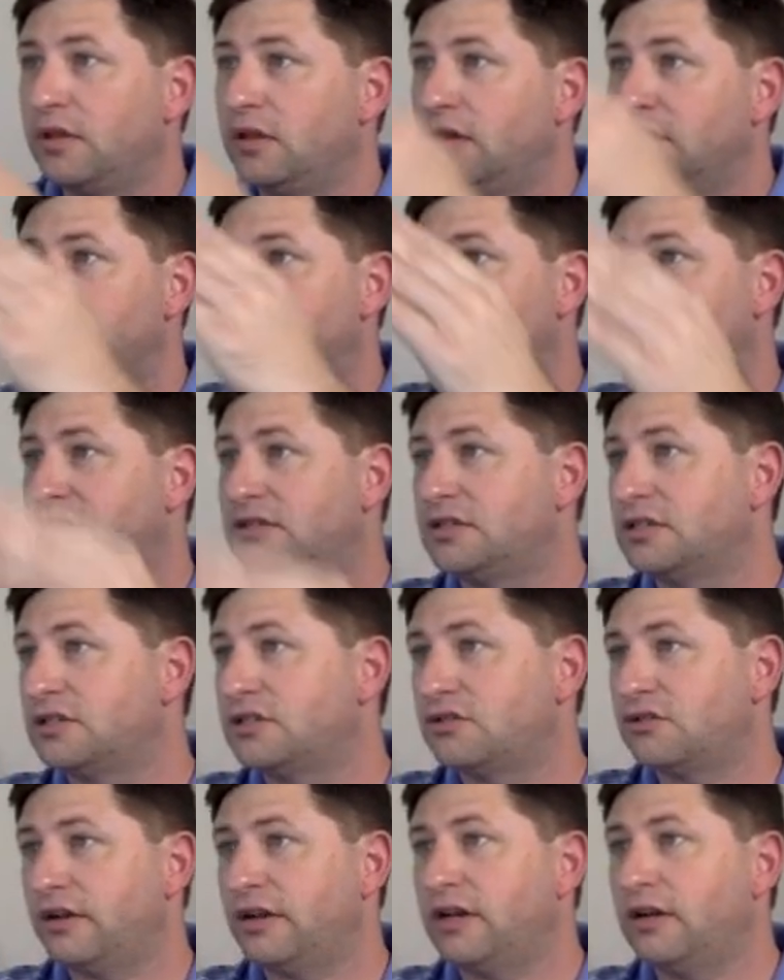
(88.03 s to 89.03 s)
it's just
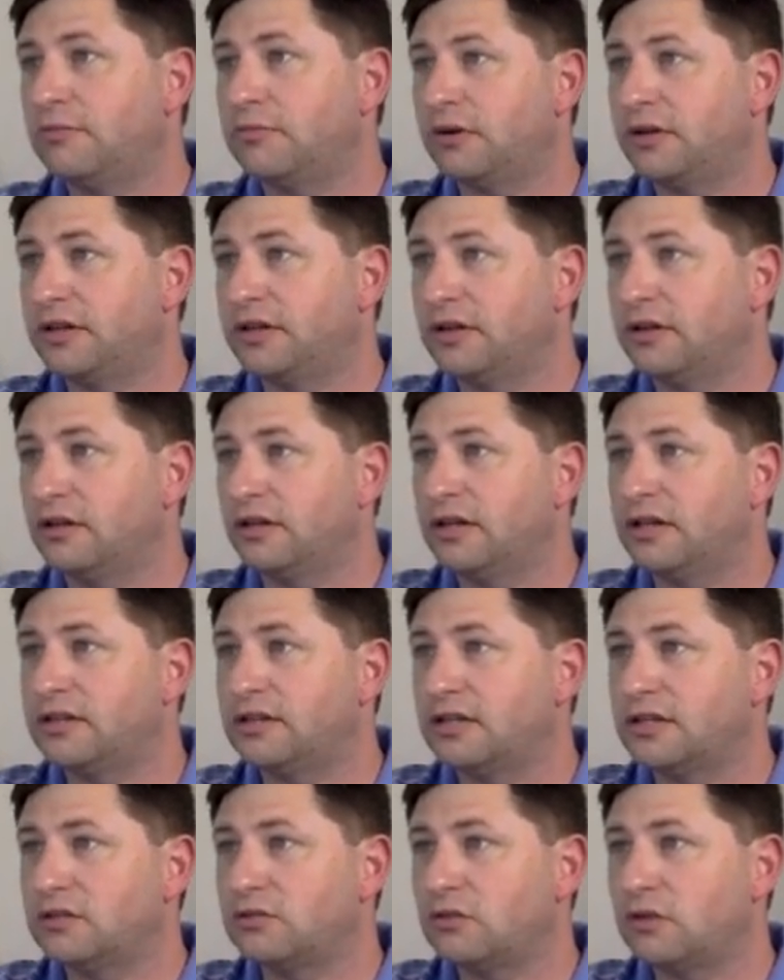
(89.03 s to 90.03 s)
straight up right there and
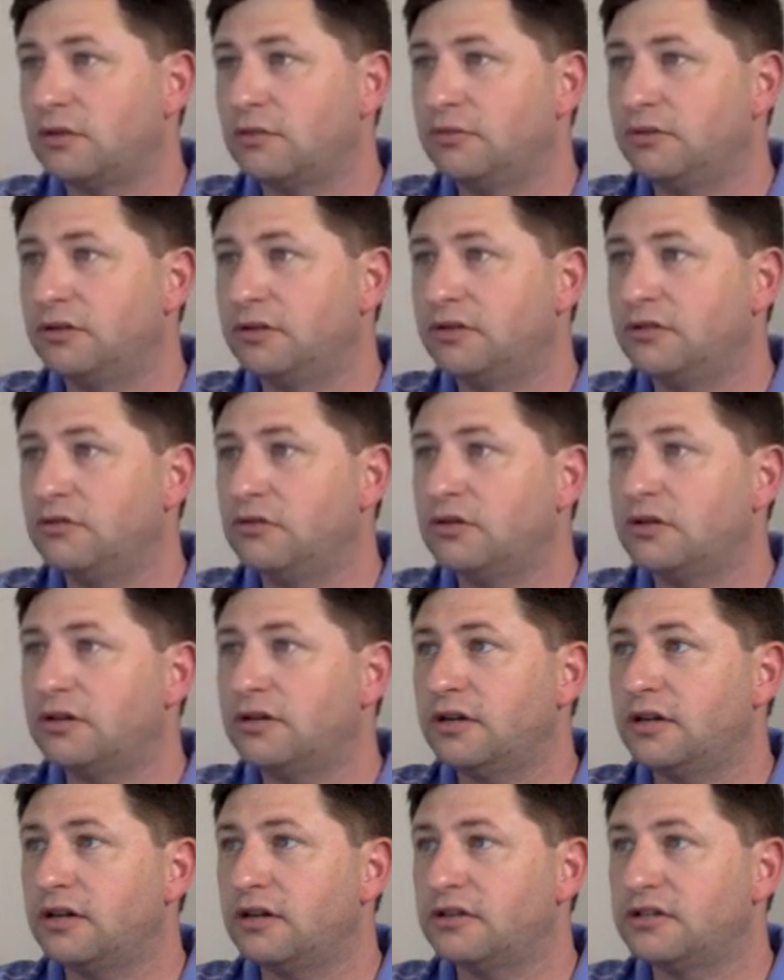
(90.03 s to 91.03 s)
that, that's where i put
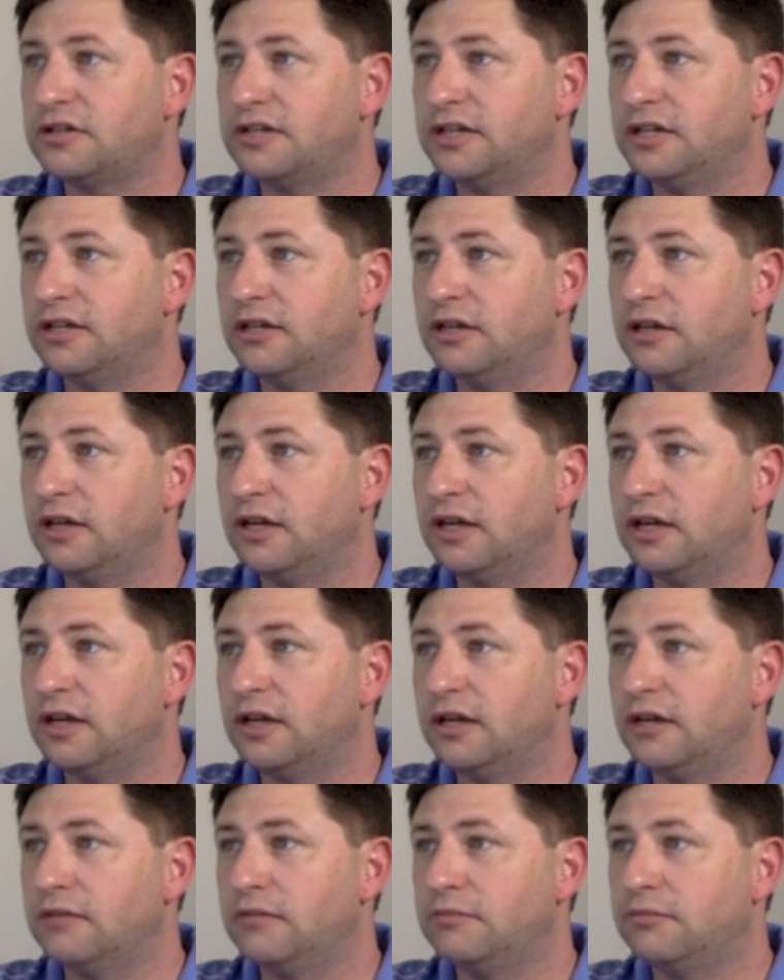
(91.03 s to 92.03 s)
$200 in and
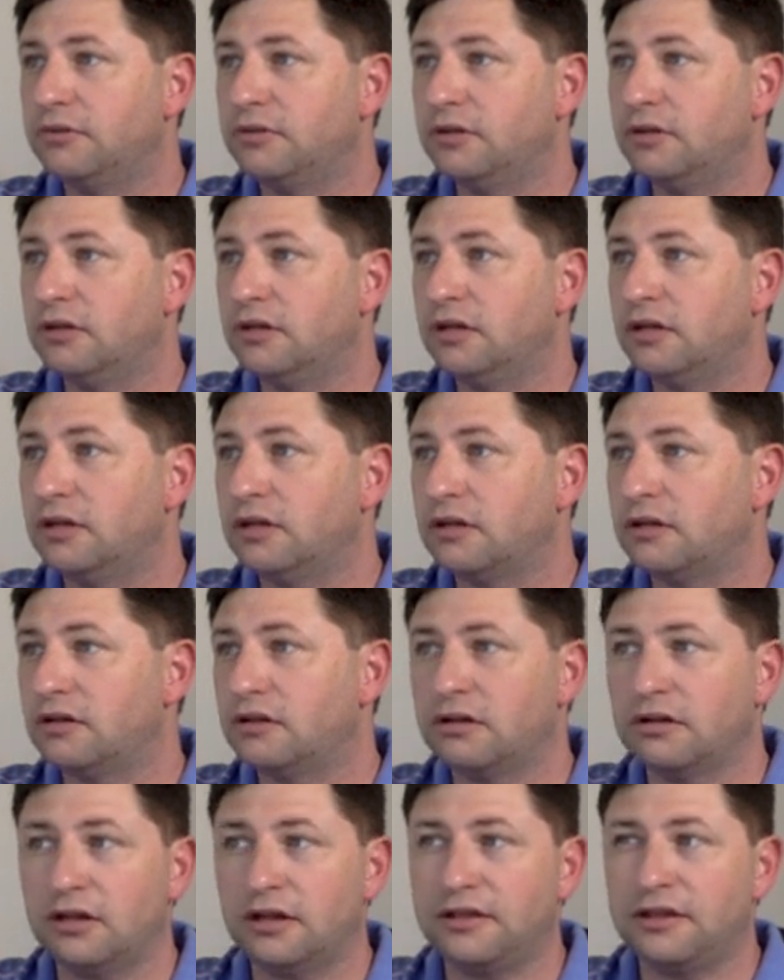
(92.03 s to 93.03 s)
i put
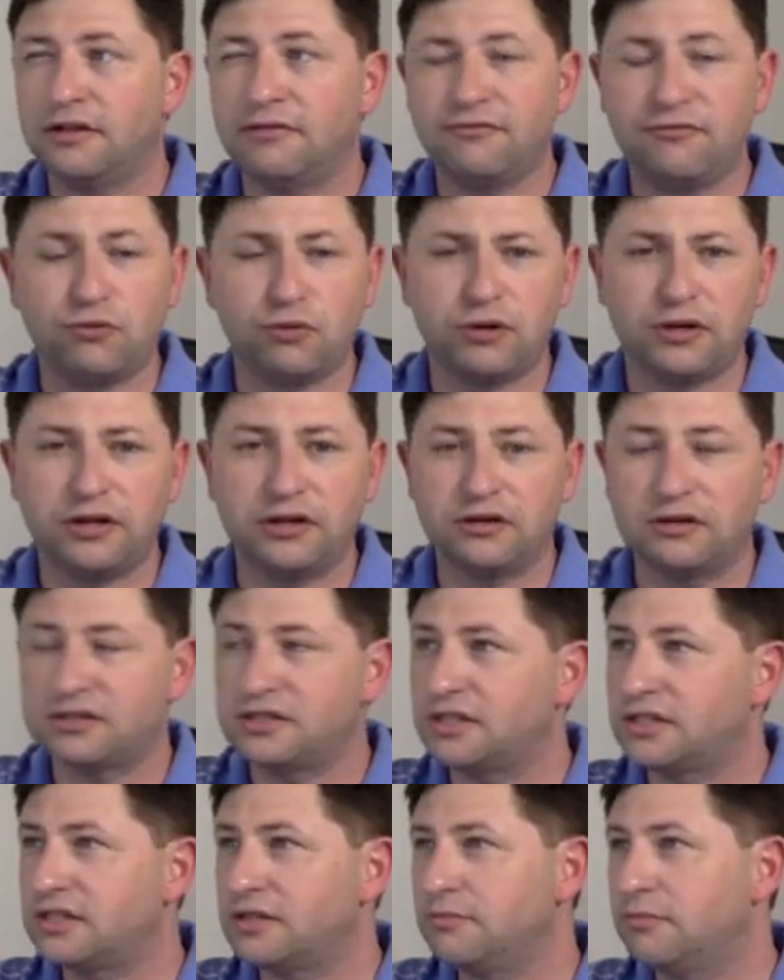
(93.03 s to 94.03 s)
another i think 40 or
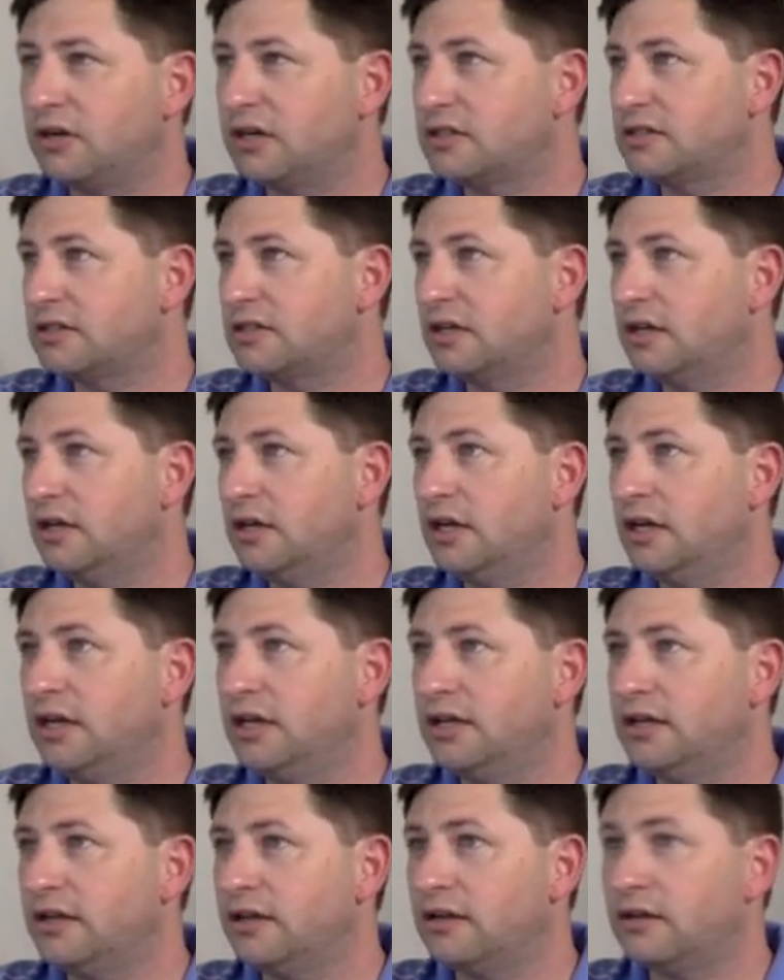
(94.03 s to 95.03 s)
60 bucks
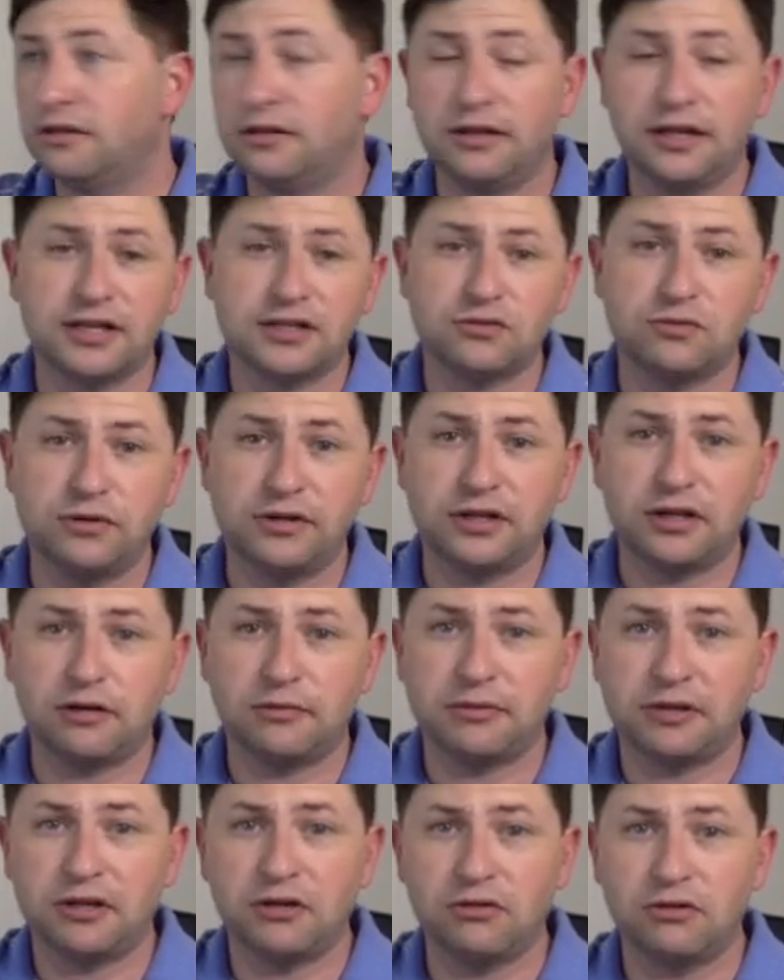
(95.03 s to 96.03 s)
in there next week
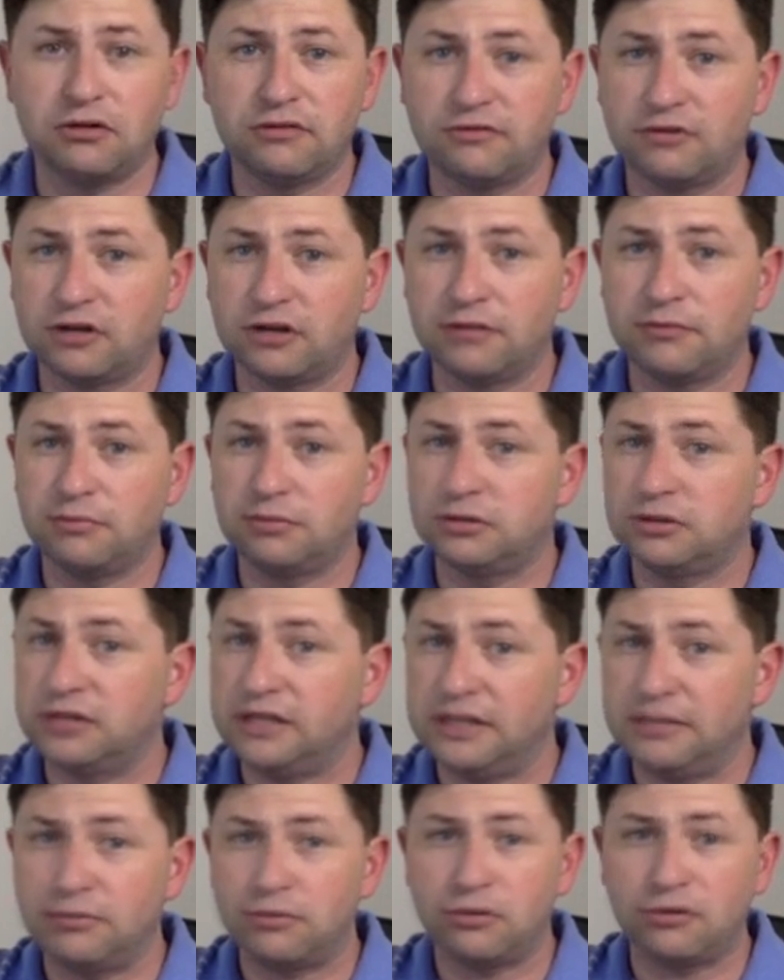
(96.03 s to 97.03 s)
i'll be going over a
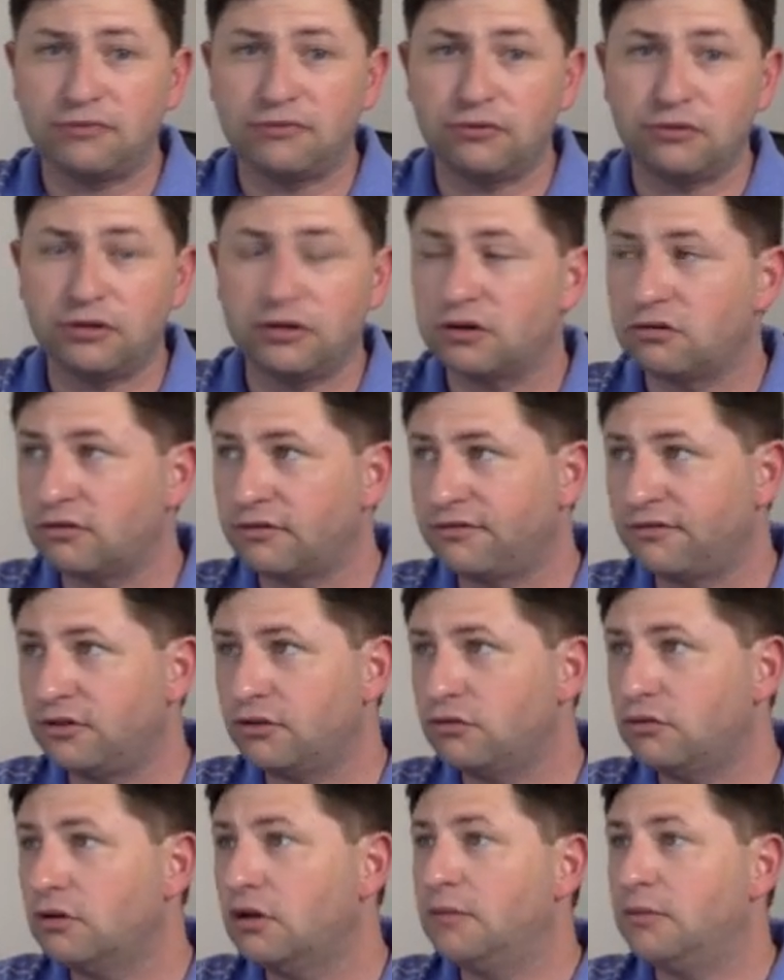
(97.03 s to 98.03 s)
complete portfolio
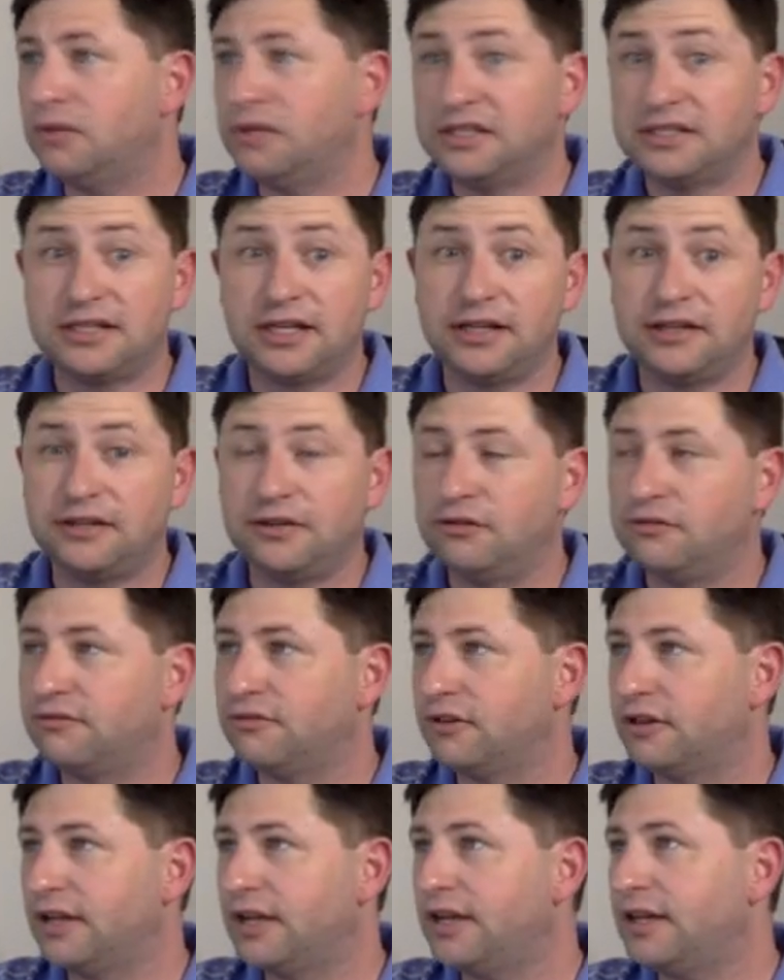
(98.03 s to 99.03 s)
review please stay tuned
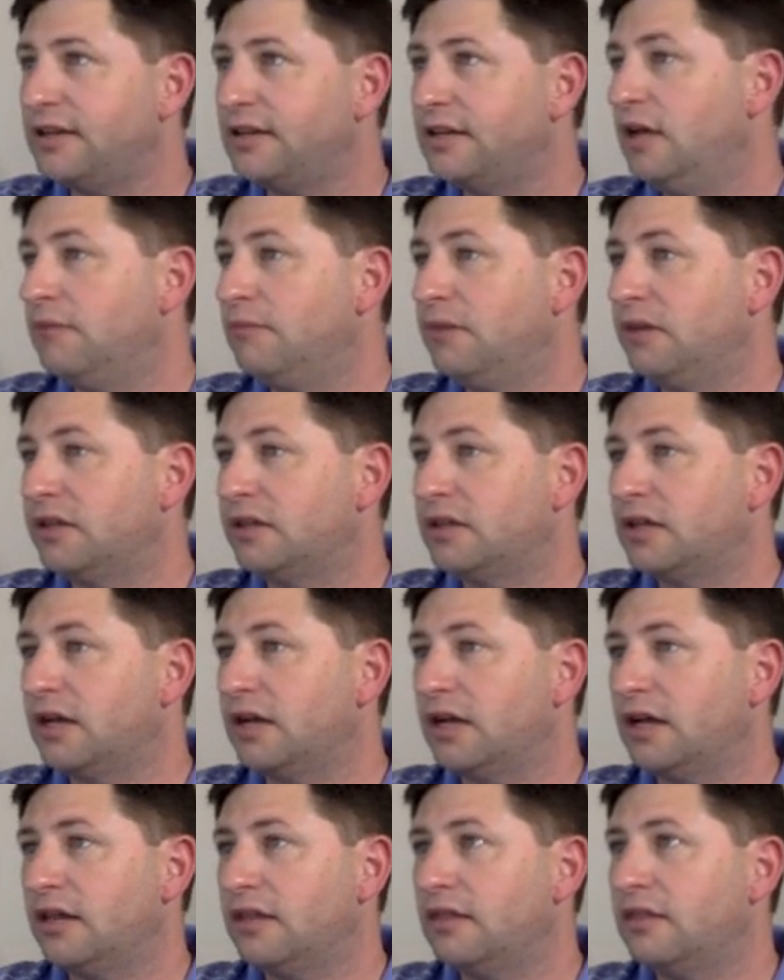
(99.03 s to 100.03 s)
for that but
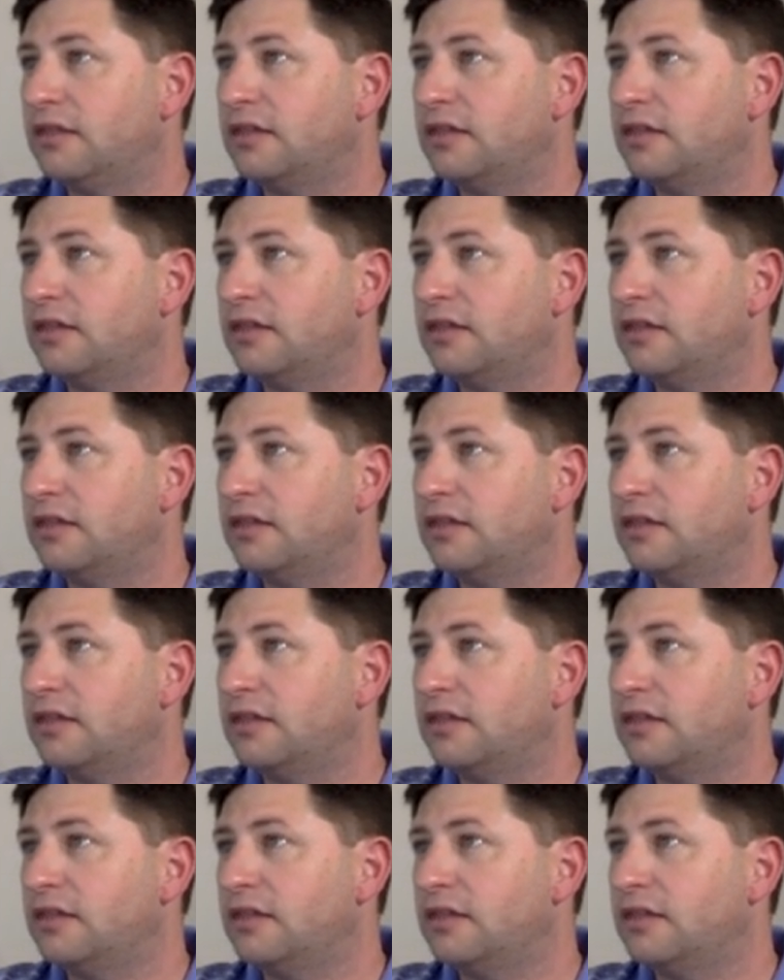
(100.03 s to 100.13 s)
uh,